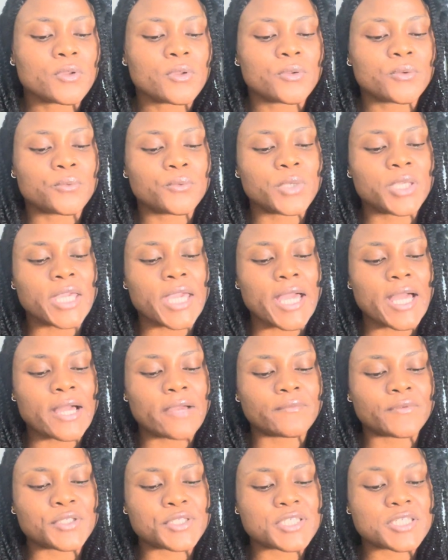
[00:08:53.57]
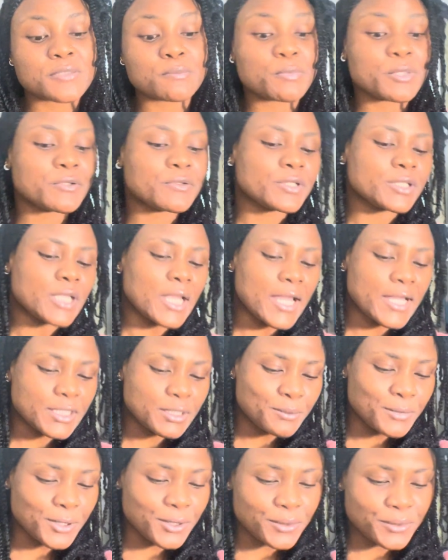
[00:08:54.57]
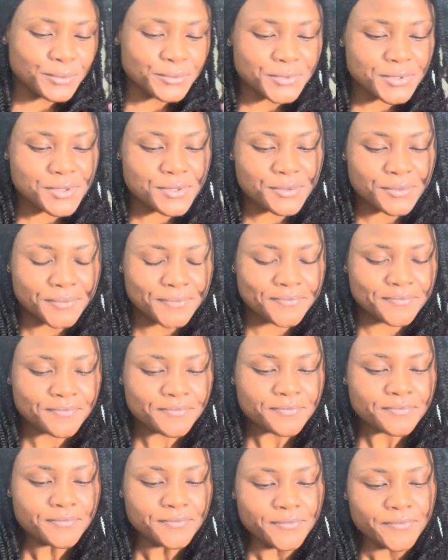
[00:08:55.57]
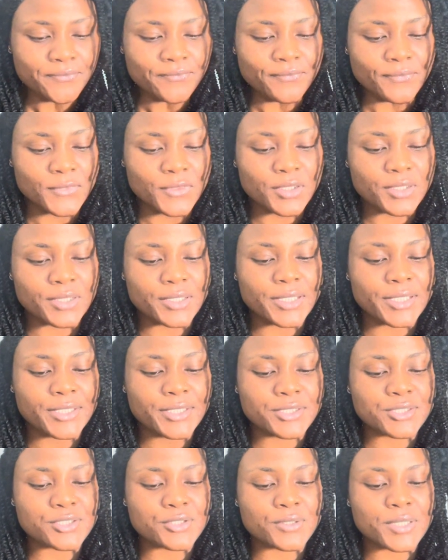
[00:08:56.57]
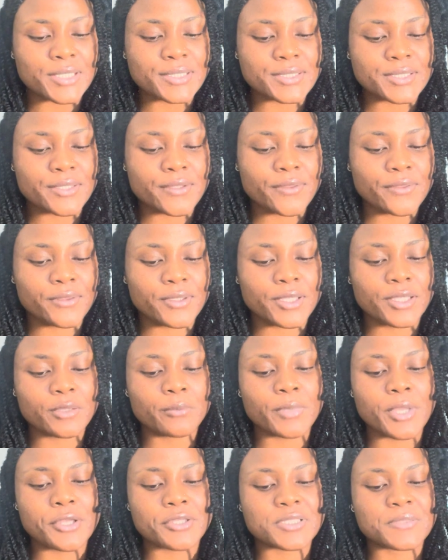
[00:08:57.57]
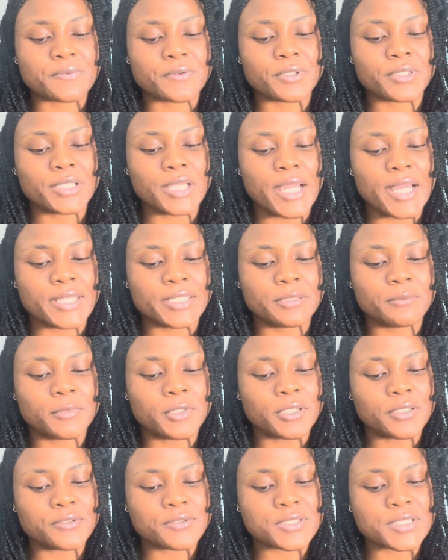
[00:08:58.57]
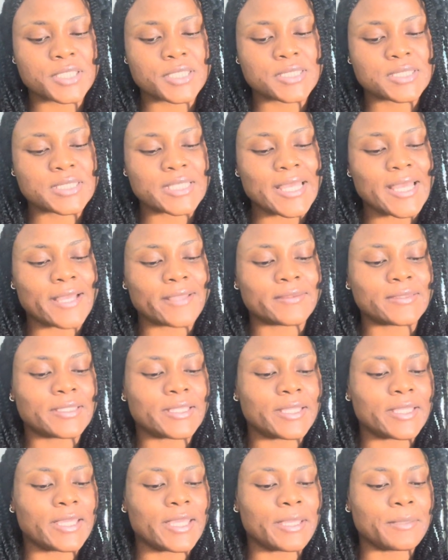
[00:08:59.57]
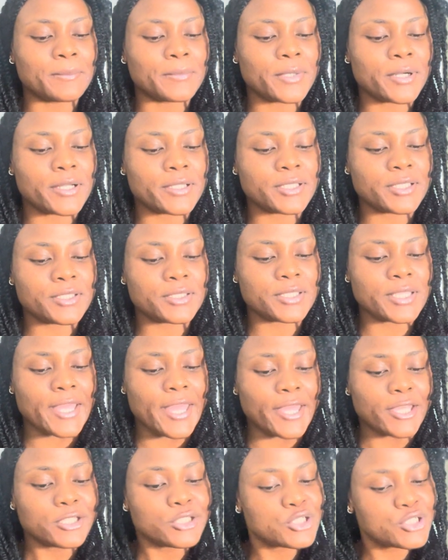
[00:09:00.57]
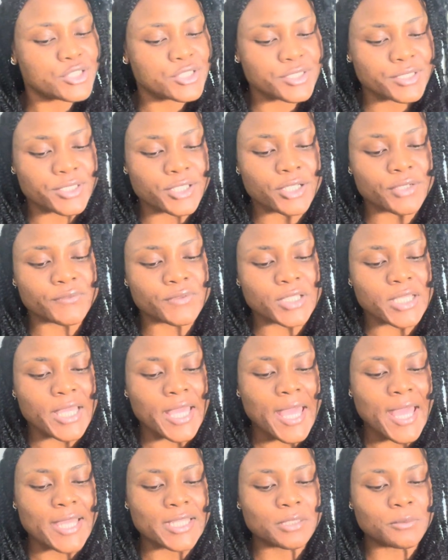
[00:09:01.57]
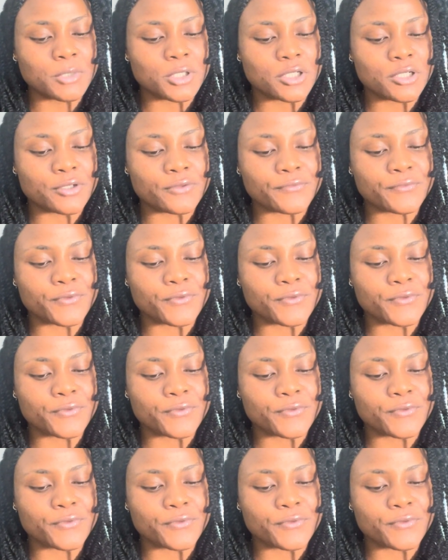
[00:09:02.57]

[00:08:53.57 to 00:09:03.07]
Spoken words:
We have the spirit animals. The interesting thing about spirit animals is that they embody the energy of the animal